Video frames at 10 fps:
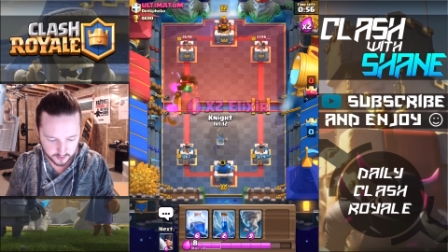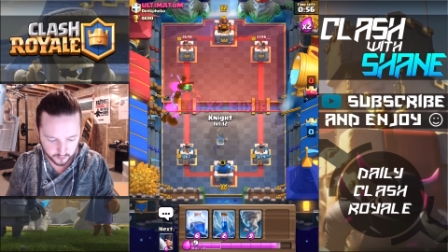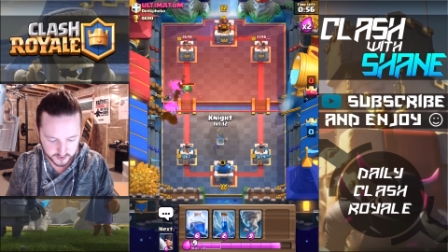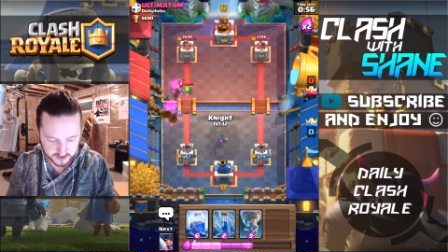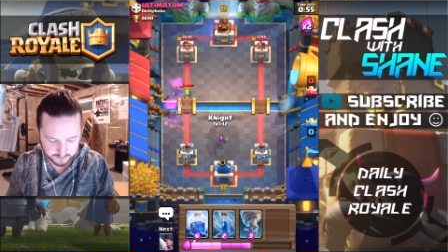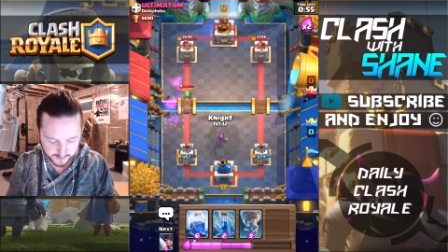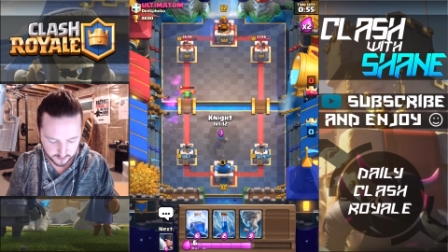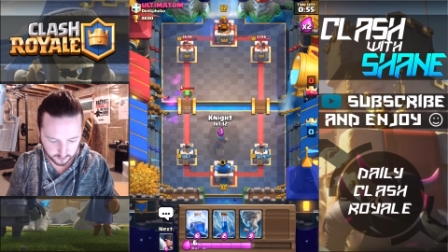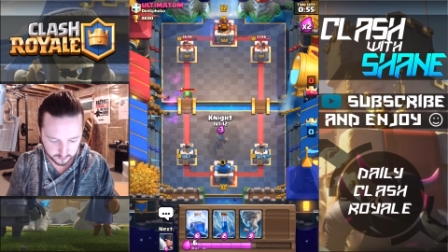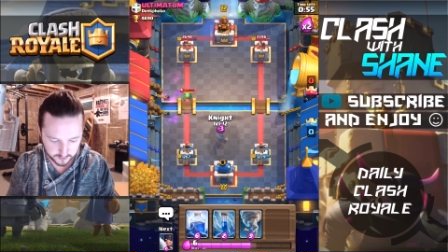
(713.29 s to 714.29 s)
would
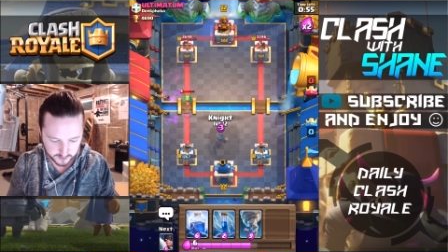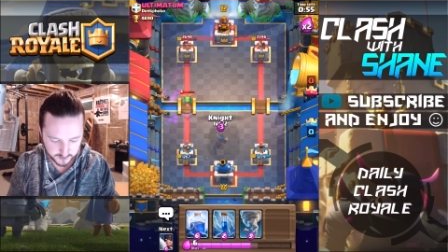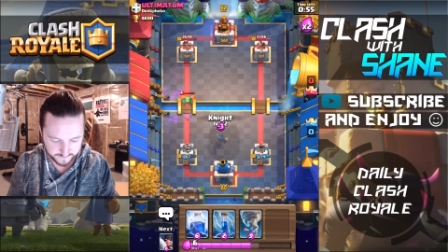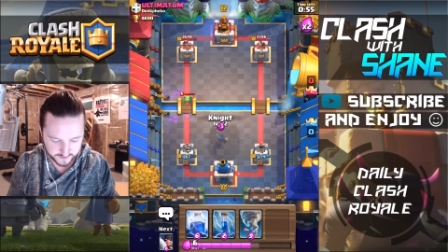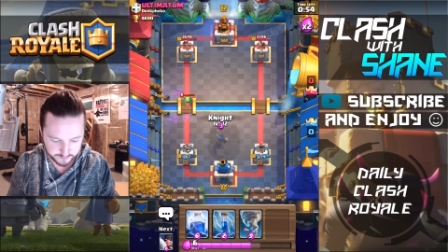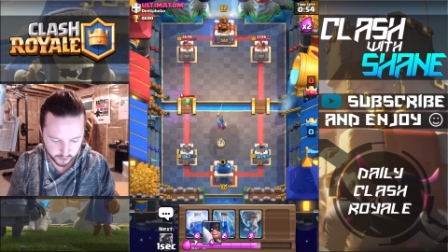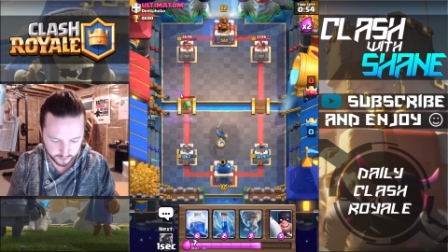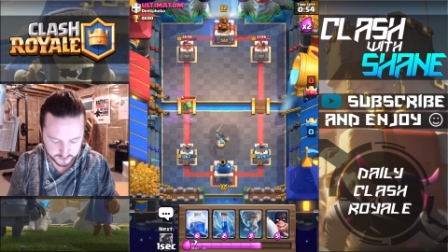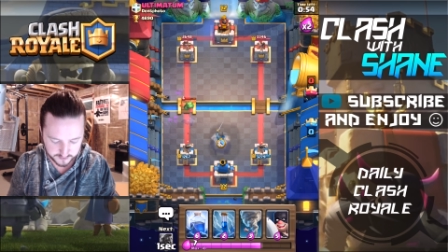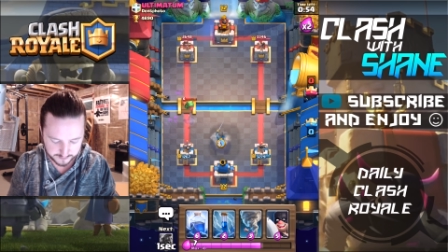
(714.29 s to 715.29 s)
smell if his
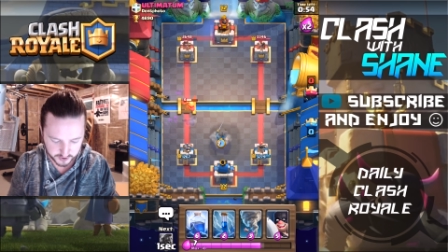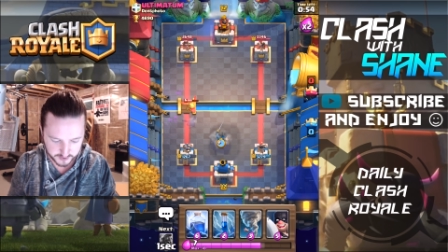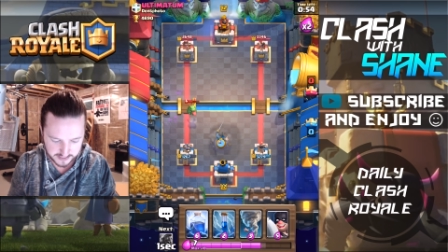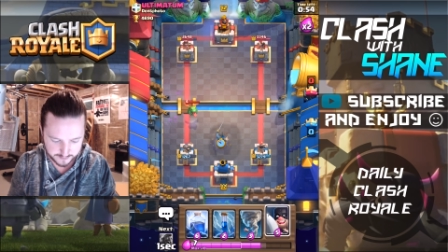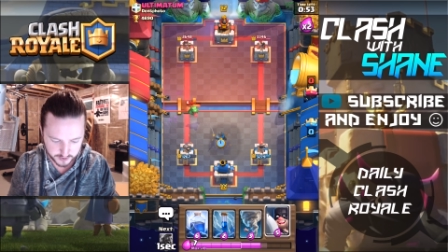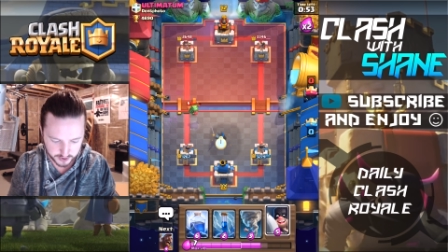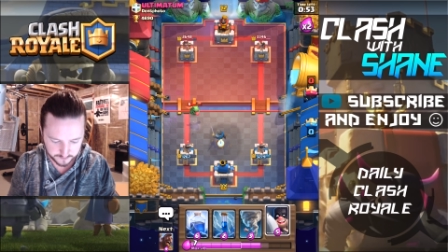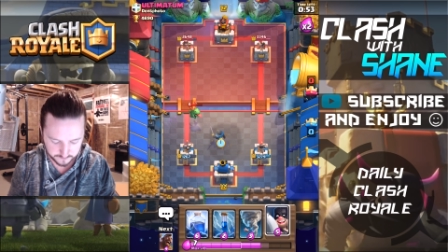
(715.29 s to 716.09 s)
burps do that much damage.